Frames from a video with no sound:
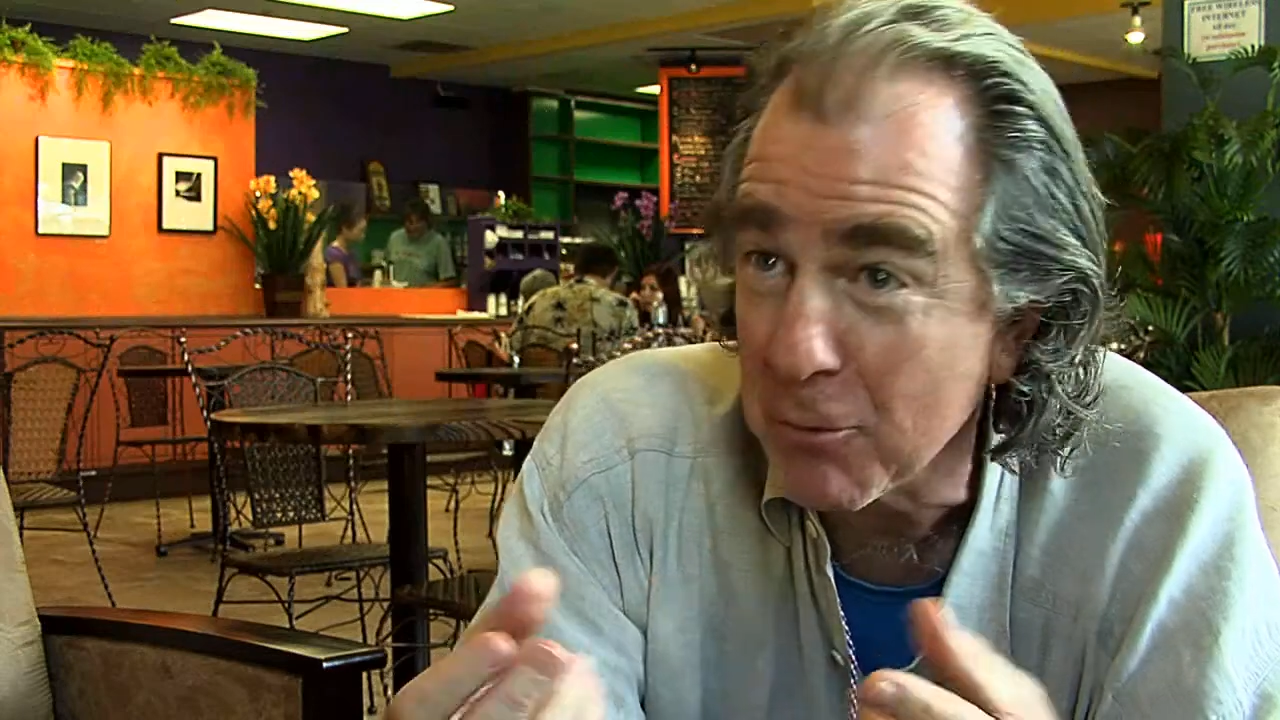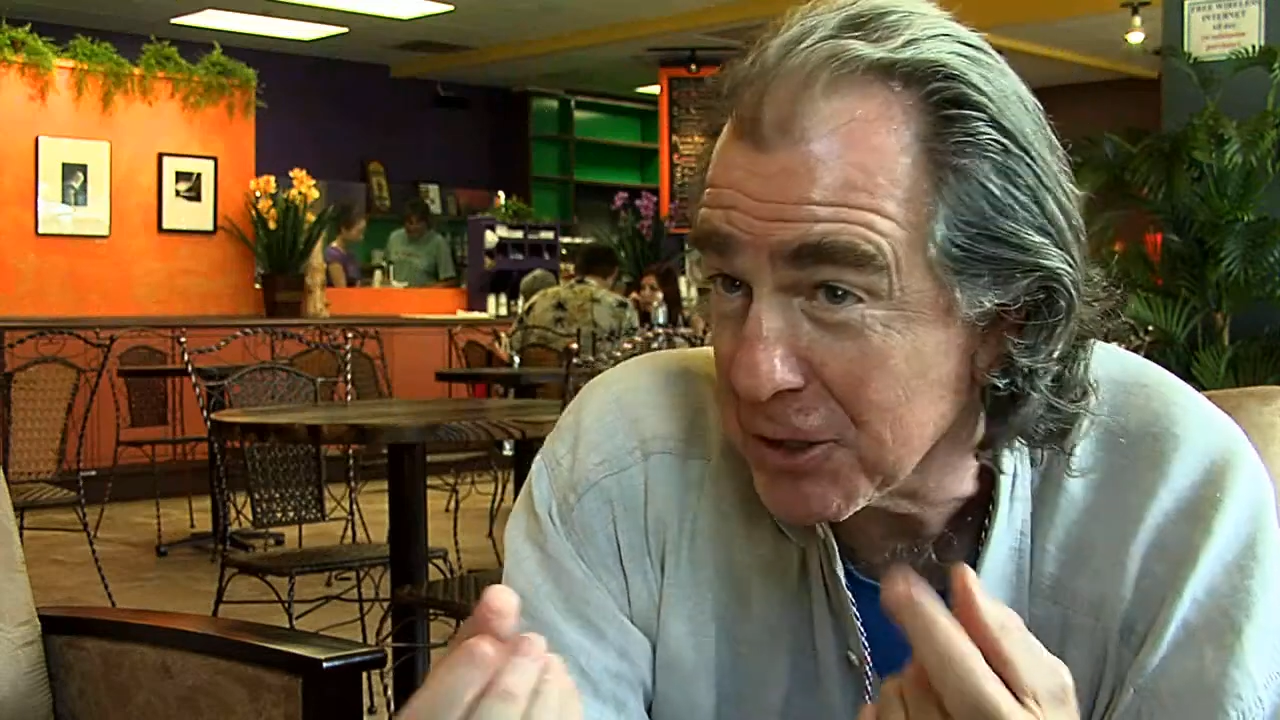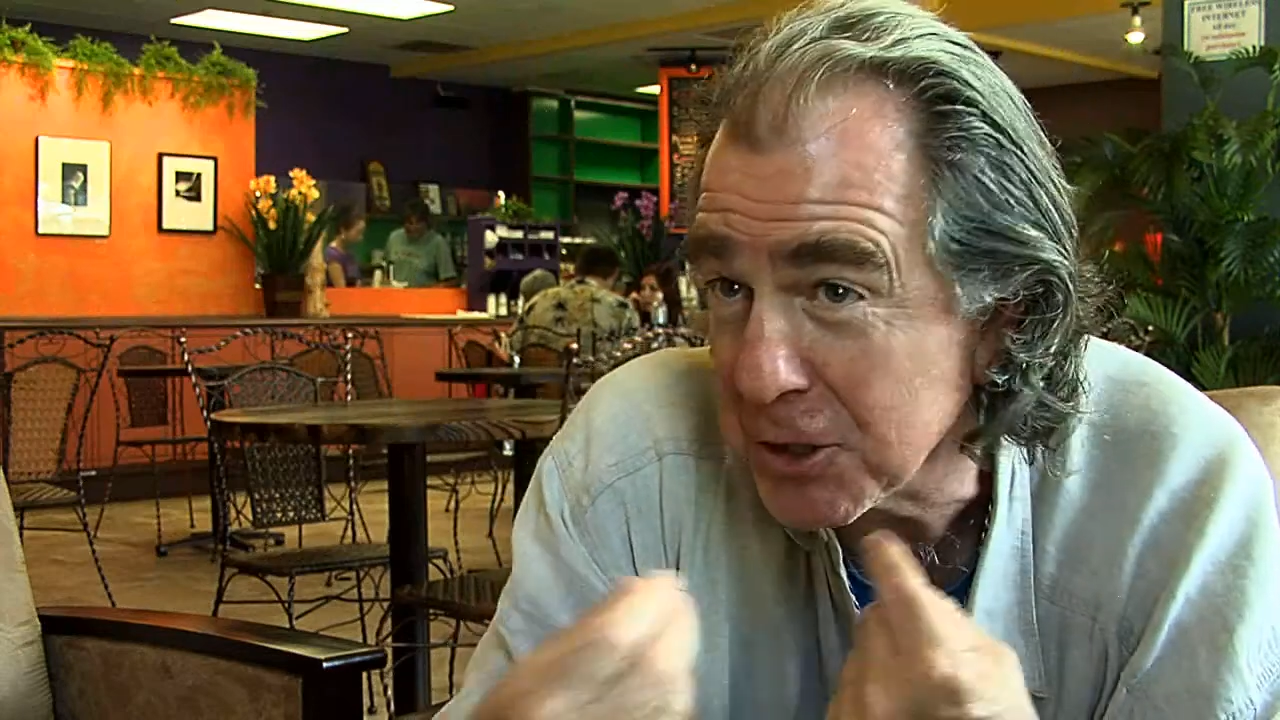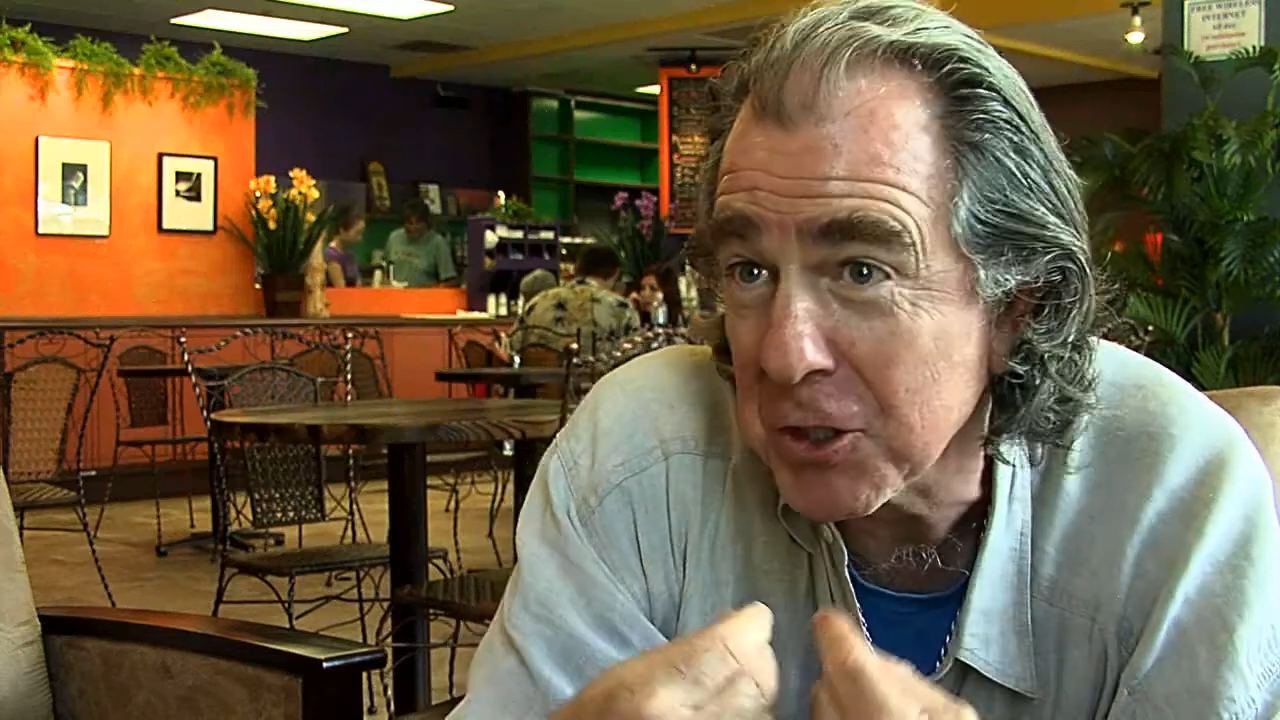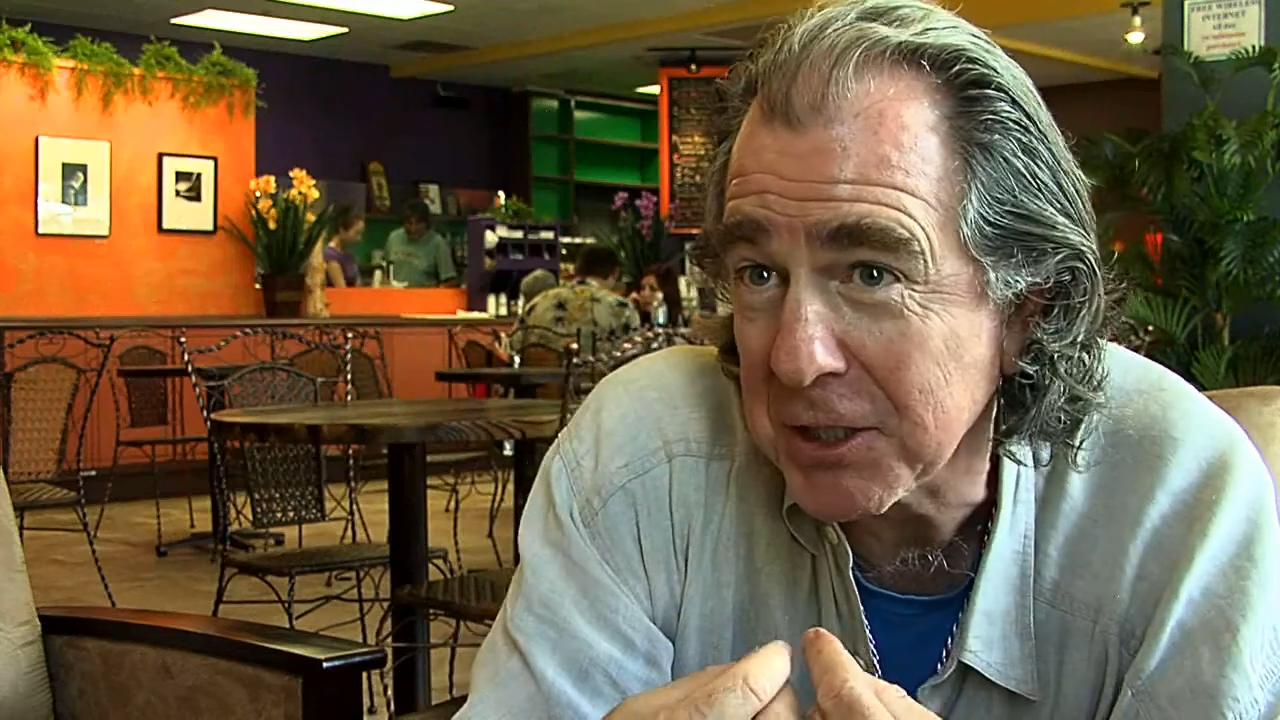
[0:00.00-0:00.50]
I
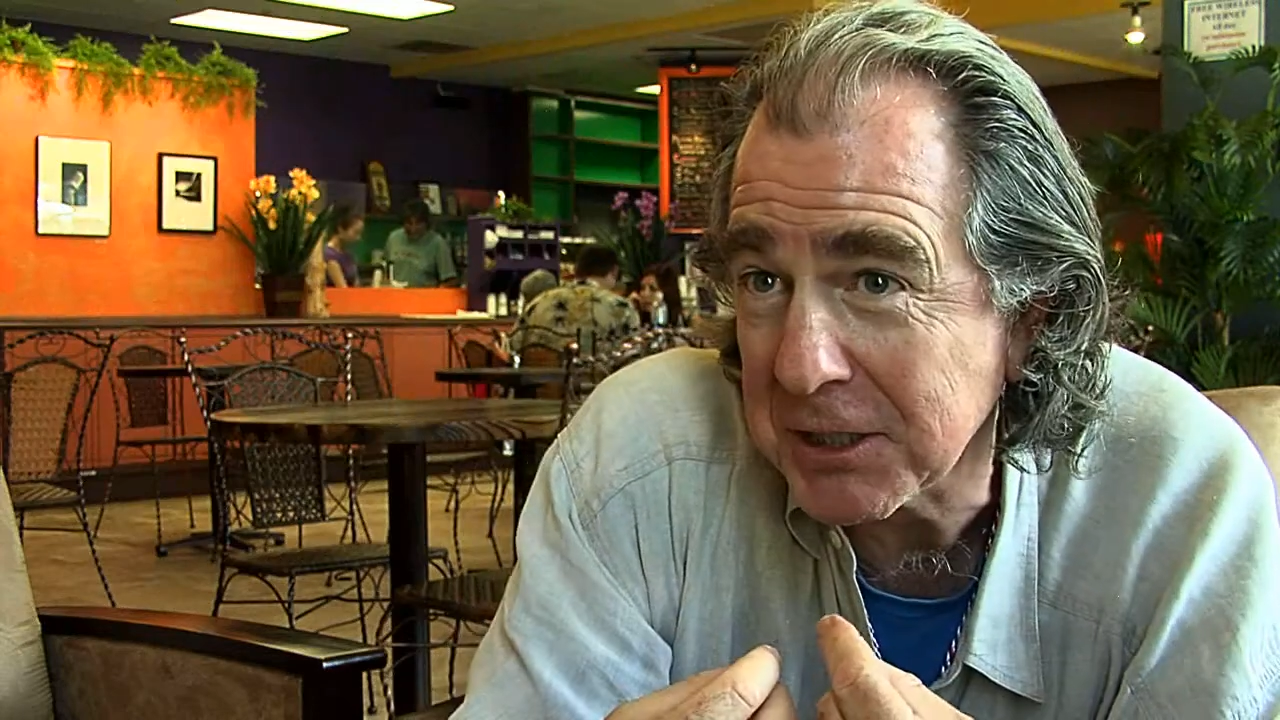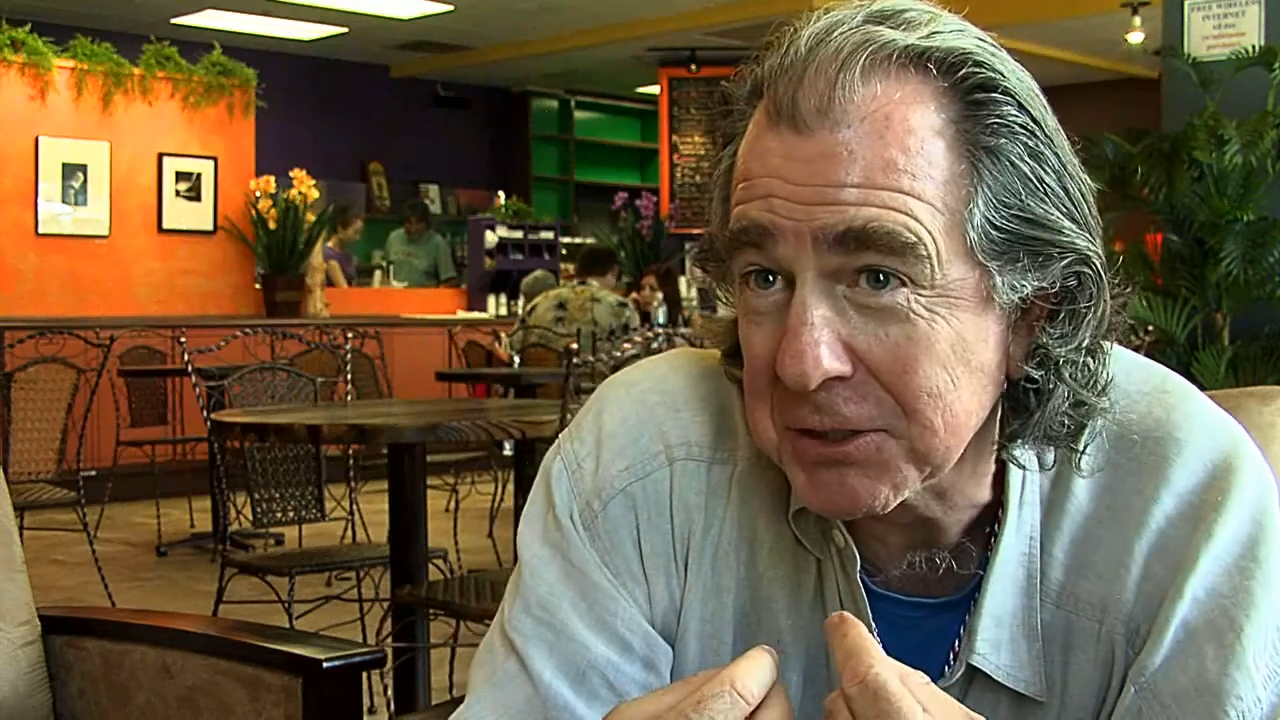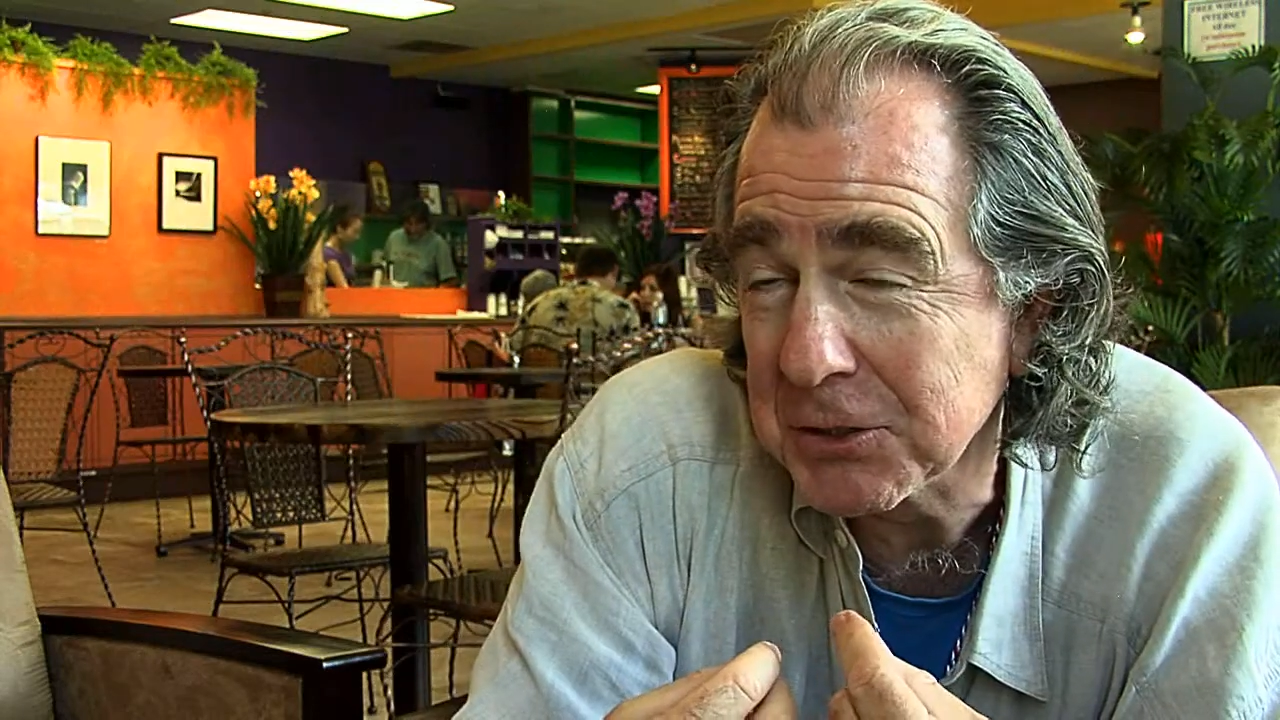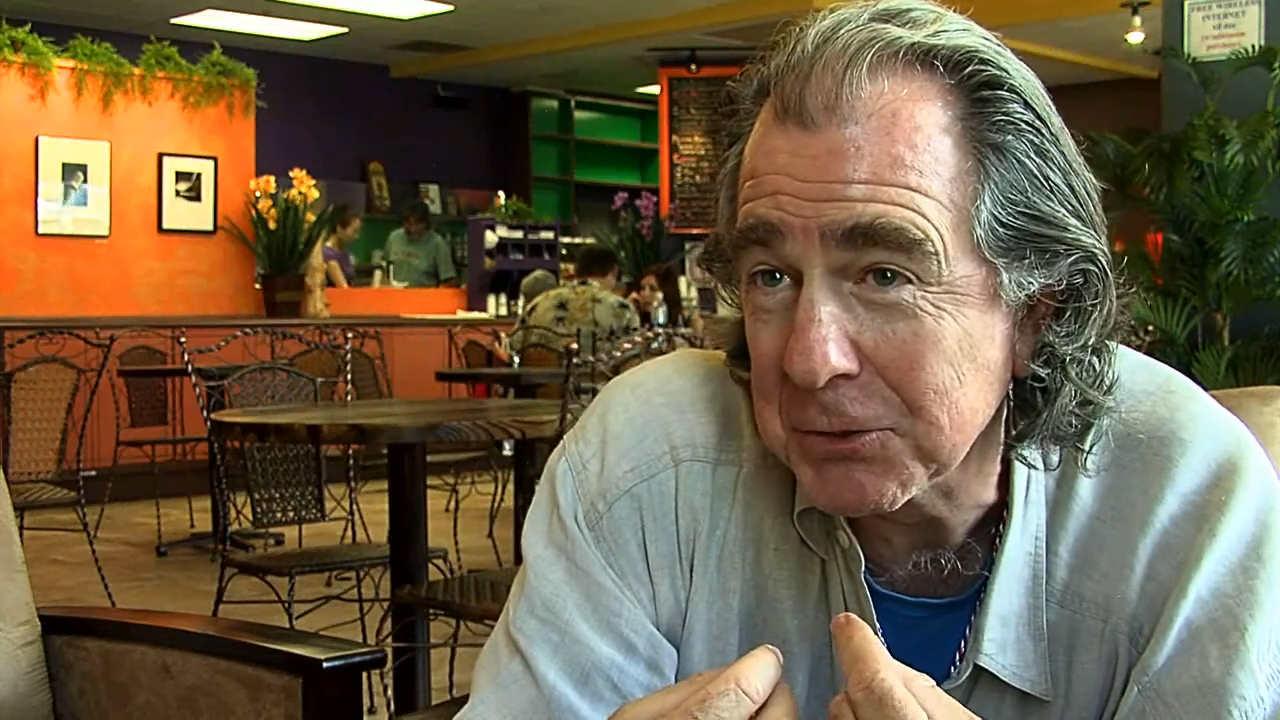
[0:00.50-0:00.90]
want the audience